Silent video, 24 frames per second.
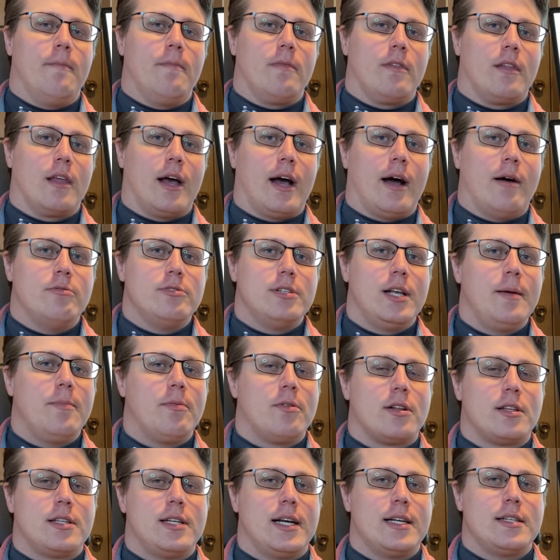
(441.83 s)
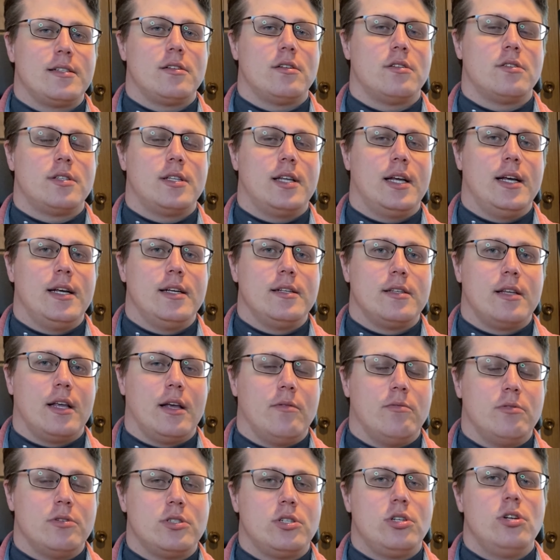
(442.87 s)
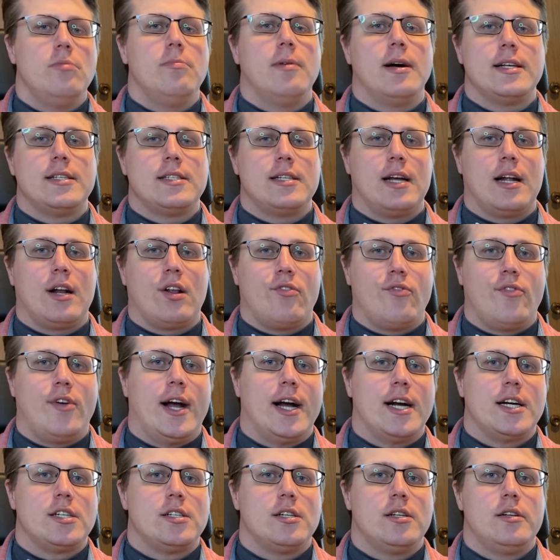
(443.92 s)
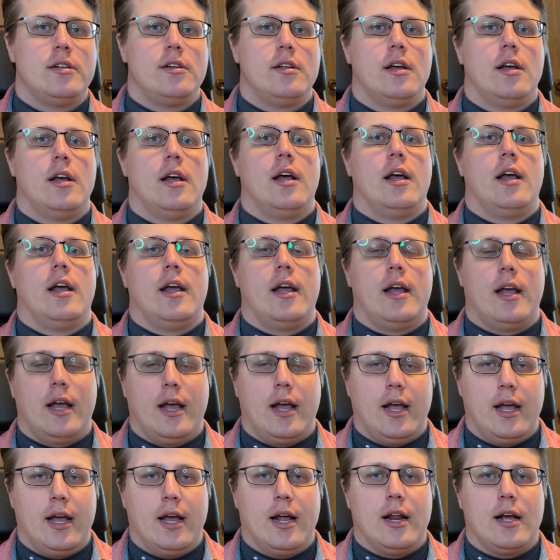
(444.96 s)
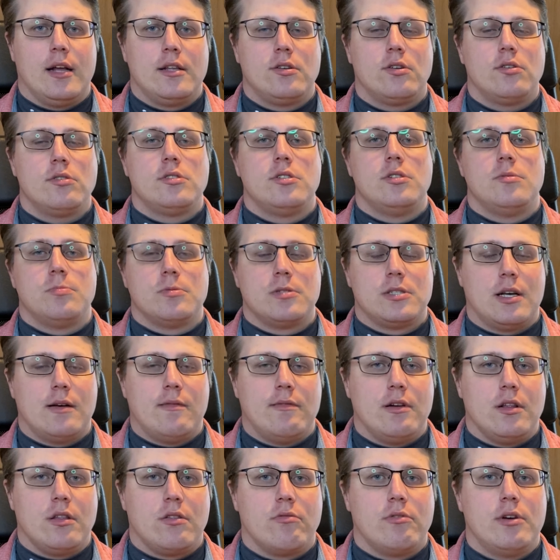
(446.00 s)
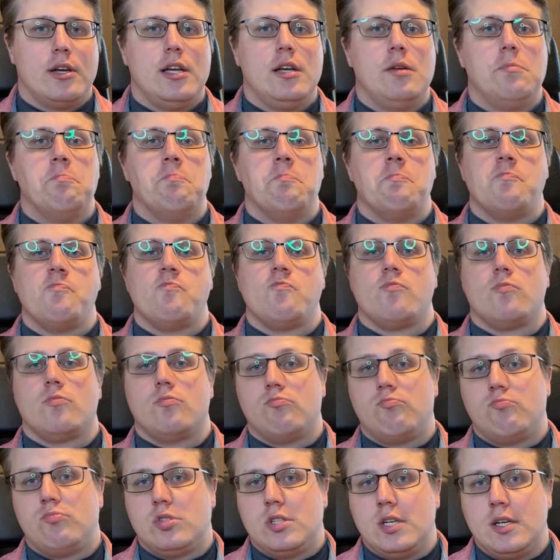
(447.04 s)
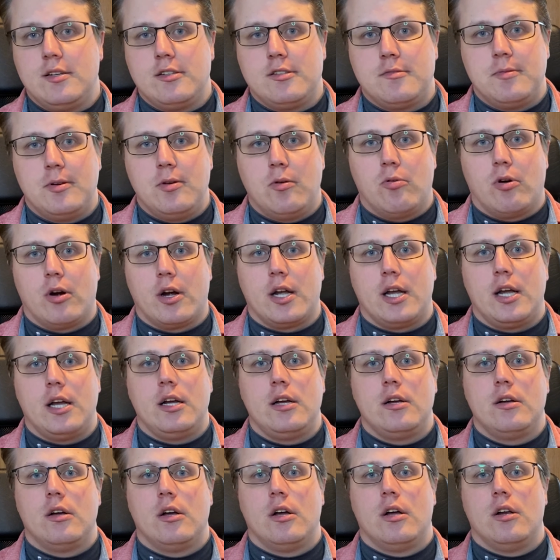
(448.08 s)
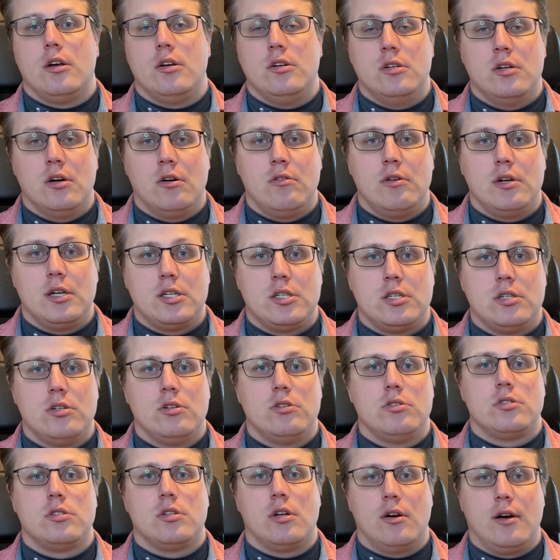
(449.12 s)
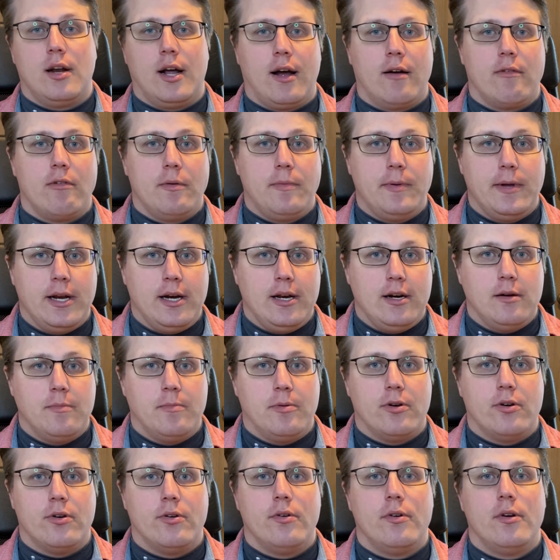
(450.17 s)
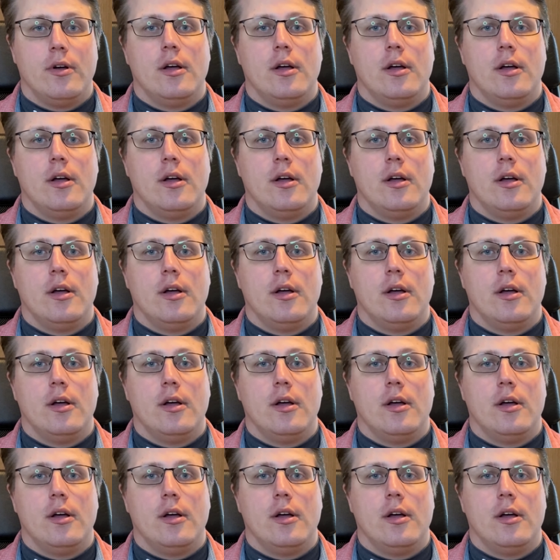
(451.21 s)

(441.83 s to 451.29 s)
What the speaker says: I was able to test those things. It was to my satisfaction, and I told Super 73, seems to be working, no issues, they're not repeatable,